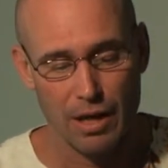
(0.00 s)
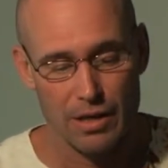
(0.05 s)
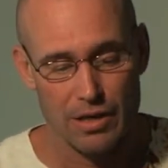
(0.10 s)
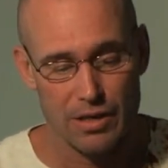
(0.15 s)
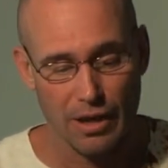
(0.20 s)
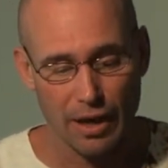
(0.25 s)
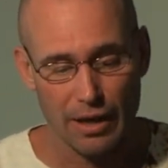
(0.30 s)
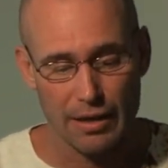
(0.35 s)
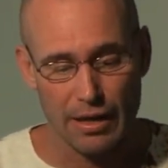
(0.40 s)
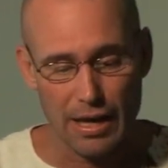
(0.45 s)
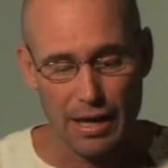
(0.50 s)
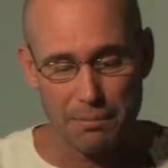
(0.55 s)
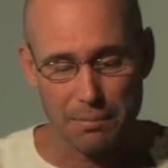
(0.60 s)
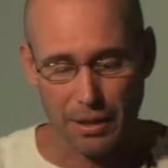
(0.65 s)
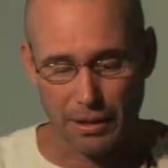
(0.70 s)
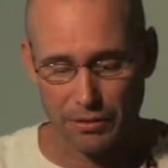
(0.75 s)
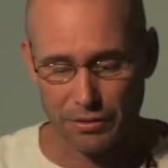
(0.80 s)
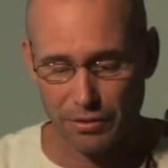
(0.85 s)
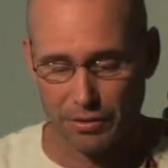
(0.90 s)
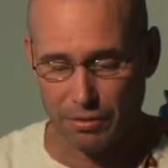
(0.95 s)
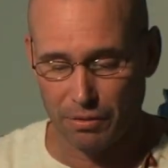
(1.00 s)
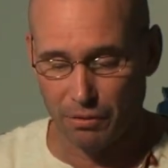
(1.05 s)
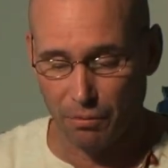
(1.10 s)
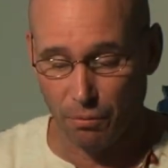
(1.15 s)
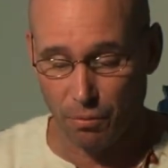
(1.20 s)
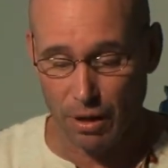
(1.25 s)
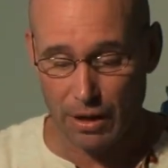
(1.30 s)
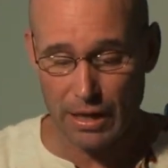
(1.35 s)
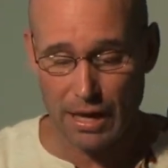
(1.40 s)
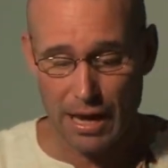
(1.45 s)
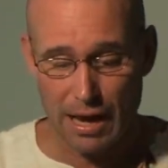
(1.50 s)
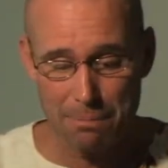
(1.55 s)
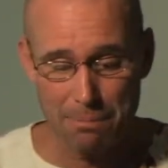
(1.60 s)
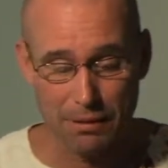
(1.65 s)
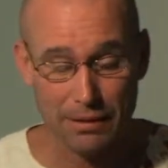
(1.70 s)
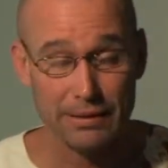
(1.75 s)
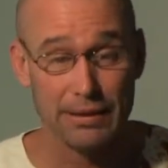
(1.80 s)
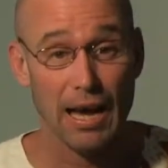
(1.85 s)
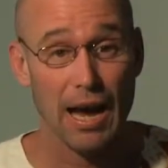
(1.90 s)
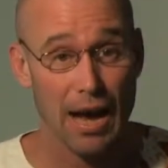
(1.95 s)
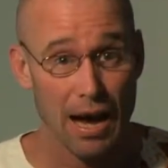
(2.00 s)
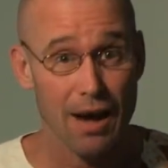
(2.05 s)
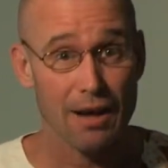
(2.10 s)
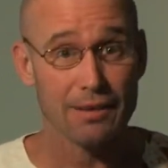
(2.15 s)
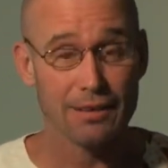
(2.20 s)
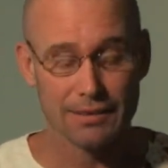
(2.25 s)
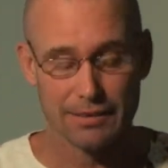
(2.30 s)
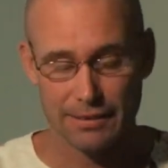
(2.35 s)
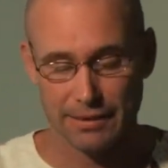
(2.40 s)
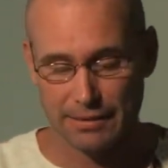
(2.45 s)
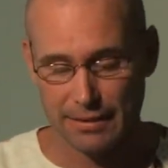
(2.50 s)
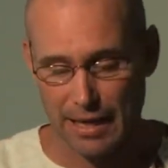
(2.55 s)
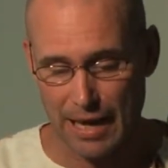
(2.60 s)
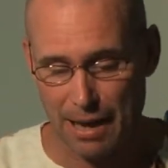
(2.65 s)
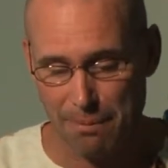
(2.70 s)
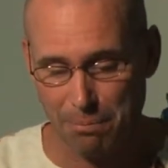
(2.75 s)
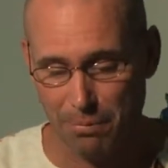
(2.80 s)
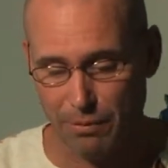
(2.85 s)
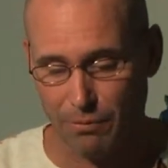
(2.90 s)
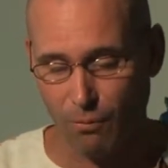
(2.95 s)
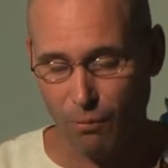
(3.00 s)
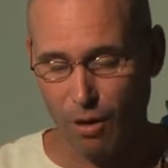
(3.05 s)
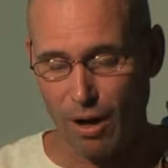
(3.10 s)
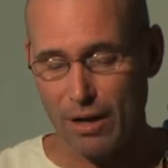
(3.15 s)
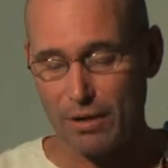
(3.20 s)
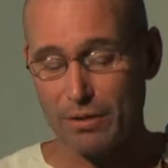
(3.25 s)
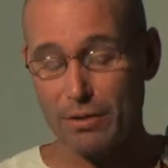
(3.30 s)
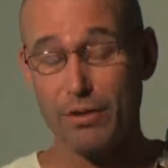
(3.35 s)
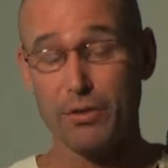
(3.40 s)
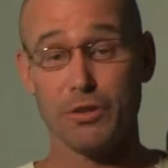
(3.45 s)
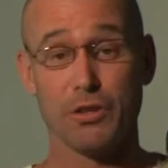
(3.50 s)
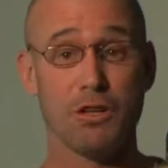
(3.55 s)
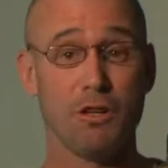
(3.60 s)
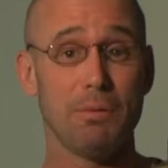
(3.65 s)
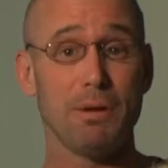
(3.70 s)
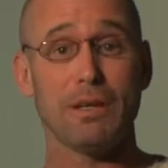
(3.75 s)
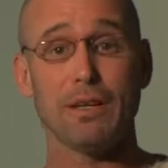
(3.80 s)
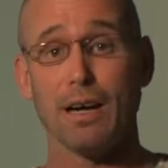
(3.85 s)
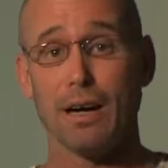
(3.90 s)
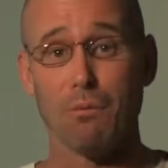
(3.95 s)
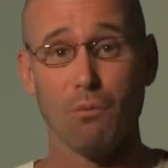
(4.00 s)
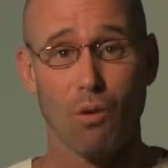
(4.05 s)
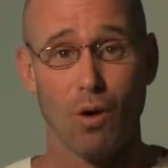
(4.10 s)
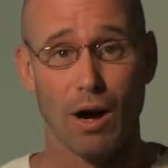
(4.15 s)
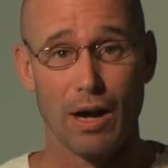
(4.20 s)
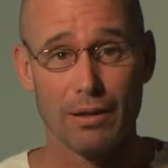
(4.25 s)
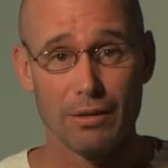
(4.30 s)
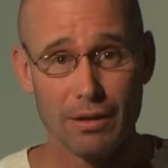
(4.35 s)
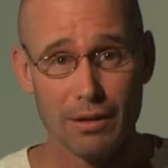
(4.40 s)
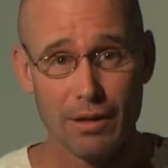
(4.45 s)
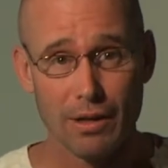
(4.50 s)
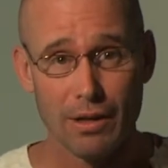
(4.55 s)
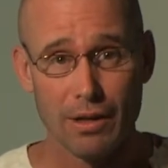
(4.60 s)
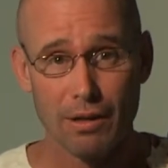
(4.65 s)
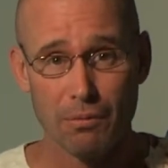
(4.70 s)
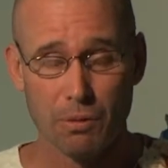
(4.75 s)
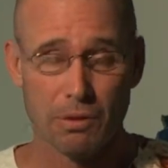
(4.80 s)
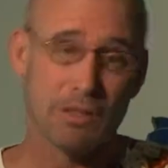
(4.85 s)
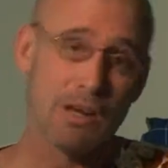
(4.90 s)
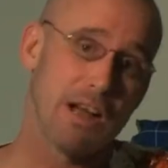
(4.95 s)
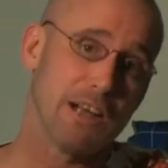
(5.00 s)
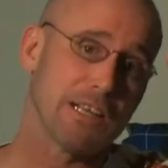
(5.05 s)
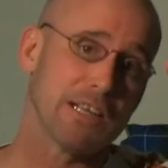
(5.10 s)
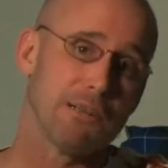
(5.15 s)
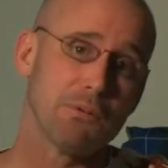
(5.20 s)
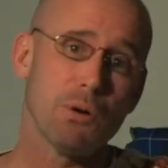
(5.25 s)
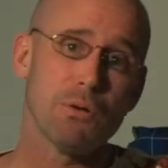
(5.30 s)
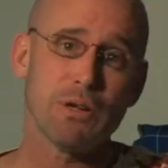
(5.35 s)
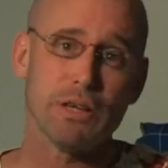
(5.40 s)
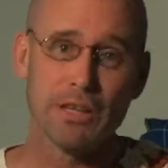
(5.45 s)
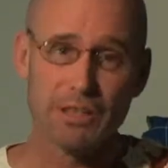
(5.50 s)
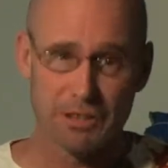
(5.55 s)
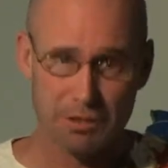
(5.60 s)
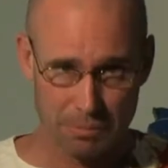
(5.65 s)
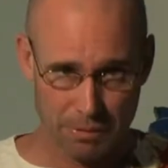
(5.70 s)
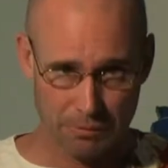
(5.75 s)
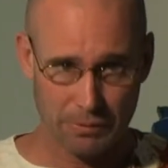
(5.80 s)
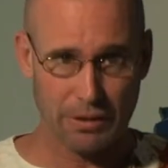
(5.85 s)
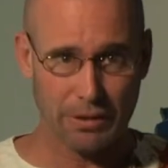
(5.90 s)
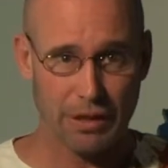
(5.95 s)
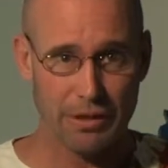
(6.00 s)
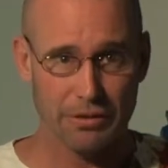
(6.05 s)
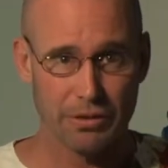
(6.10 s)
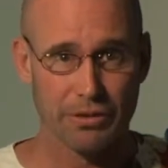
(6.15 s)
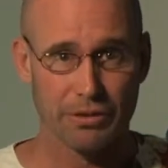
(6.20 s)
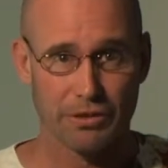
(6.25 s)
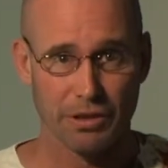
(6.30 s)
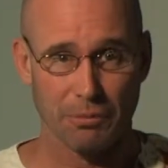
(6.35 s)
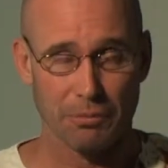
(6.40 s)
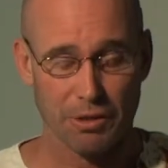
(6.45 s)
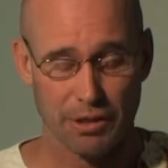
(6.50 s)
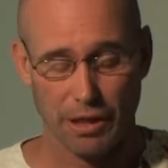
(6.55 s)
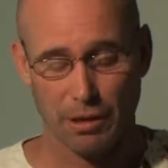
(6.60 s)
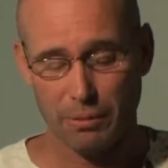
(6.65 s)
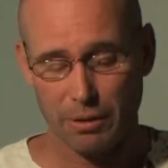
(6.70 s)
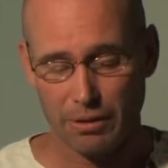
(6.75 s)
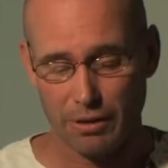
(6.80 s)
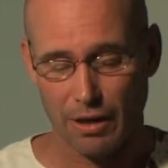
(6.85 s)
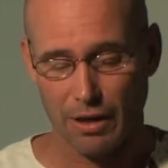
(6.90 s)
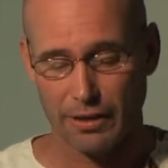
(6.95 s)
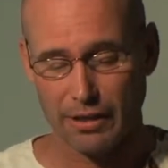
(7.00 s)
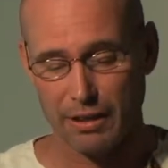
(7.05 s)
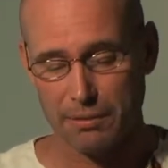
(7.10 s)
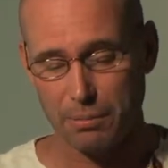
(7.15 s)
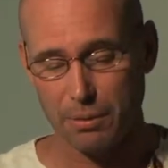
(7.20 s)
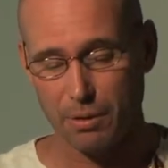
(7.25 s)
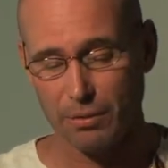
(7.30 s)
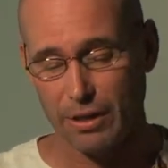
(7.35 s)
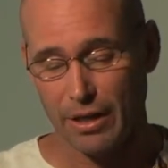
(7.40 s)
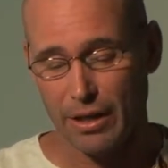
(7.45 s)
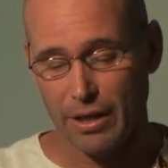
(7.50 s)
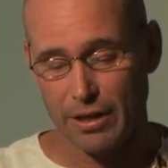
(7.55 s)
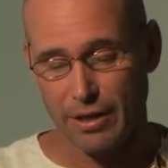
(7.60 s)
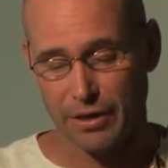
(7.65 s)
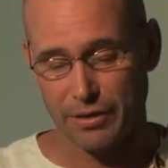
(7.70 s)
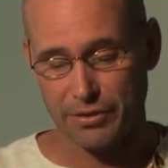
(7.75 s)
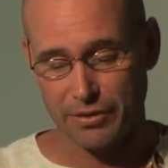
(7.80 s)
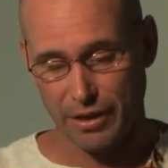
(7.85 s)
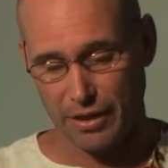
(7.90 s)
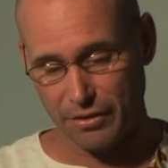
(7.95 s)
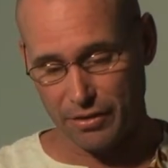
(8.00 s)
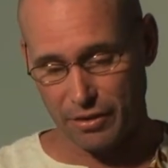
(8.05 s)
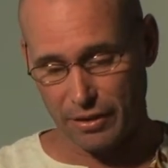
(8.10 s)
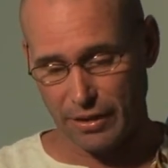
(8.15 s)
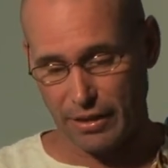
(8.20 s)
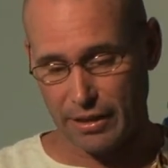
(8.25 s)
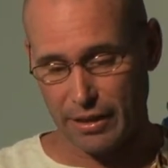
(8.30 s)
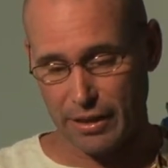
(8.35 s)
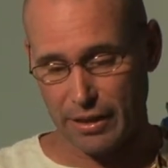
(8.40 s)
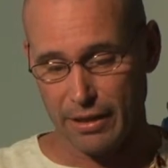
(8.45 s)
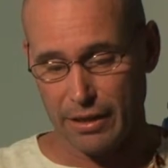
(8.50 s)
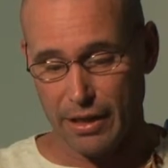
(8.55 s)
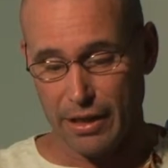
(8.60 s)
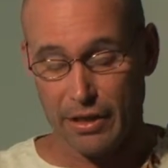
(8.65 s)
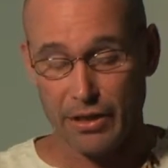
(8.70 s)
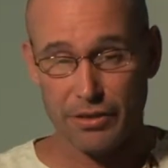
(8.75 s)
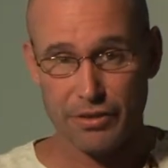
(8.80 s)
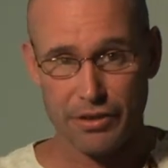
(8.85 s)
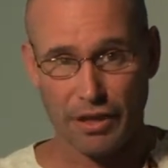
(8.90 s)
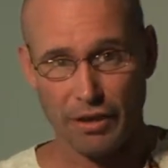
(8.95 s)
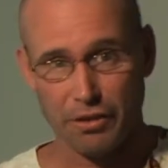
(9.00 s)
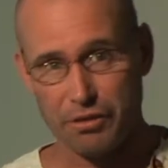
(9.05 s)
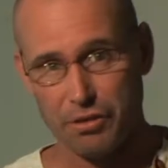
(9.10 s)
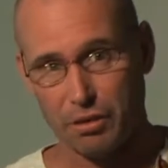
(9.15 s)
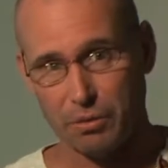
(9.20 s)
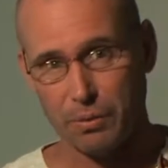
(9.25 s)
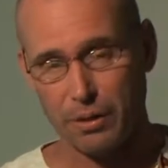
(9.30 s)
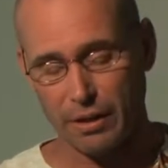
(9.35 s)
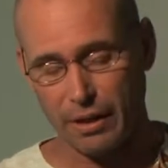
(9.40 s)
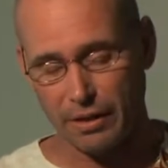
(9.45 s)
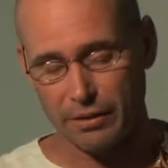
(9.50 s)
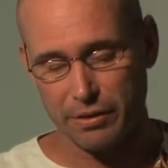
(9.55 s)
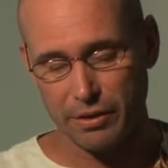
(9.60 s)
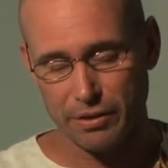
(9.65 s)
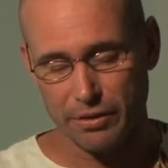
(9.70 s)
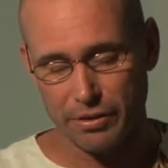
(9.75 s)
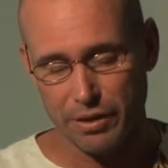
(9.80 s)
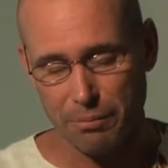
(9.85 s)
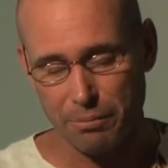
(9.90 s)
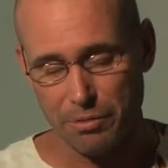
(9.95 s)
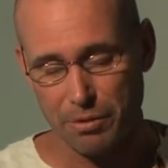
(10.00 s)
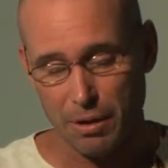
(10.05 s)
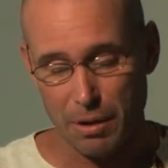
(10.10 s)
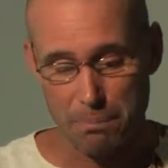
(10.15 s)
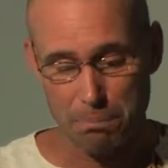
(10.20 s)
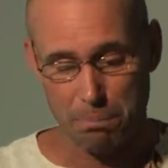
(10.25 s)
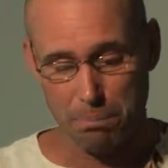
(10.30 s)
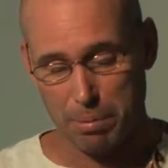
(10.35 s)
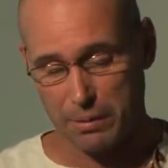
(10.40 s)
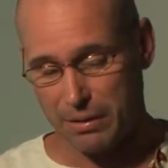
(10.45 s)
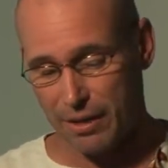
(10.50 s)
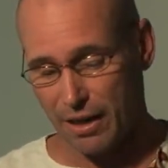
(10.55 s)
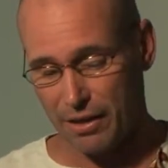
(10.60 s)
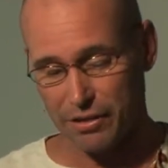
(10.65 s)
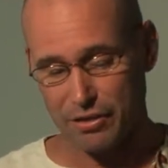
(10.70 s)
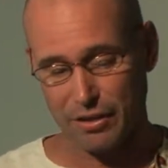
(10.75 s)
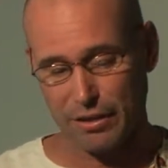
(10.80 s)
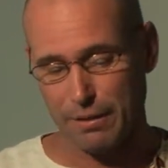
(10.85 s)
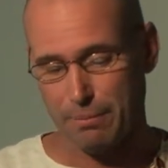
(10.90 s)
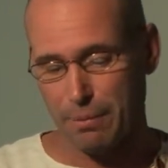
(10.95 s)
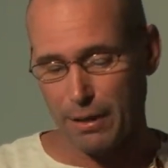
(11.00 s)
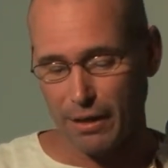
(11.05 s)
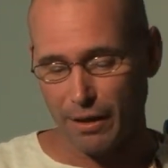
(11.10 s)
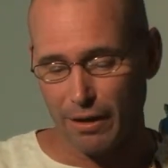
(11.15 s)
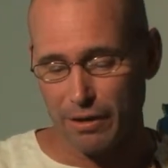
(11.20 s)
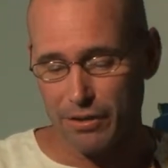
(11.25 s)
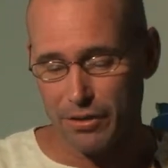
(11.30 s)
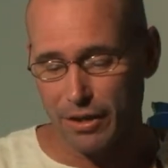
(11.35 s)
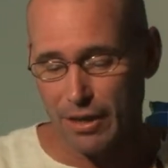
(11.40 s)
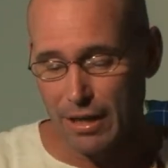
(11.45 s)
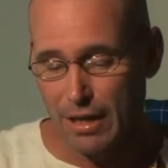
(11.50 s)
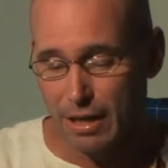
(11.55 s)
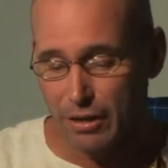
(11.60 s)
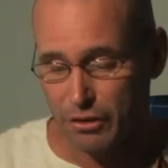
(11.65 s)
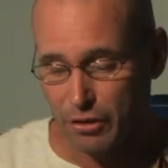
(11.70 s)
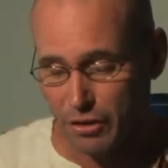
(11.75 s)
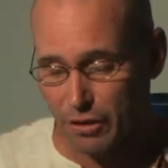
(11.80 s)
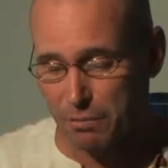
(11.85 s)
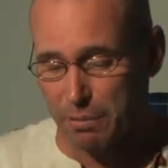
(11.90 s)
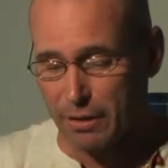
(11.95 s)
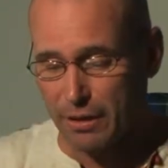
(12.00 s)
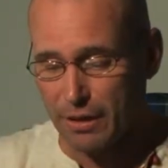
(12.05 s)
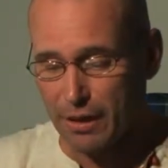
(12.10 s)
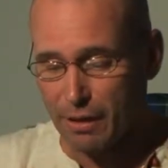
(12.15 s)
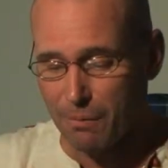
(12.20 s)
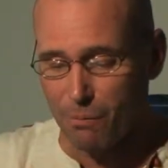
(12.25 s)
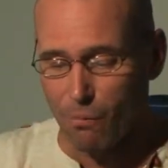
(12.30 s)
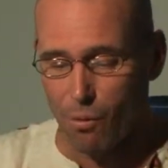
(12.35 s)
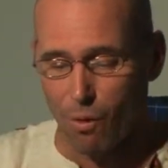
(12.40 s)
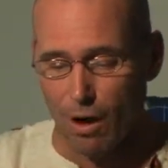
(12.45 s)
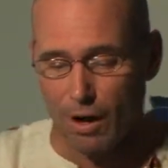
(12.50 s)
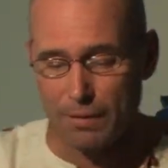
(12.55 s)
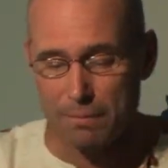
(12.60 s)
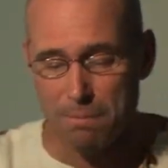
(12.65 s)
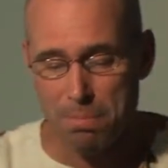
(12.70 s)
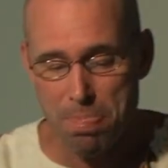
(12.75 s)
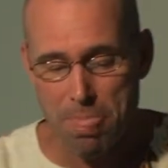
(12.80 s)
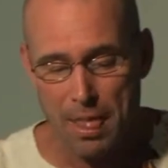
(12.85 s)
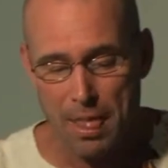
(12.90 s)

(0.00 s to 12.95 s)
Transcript: Dynamics. What happens? How does this happen? One, two become one. We're talking about intimate relationships here. We're talking about essentially sexual relationships, potentially marriage. Two become one.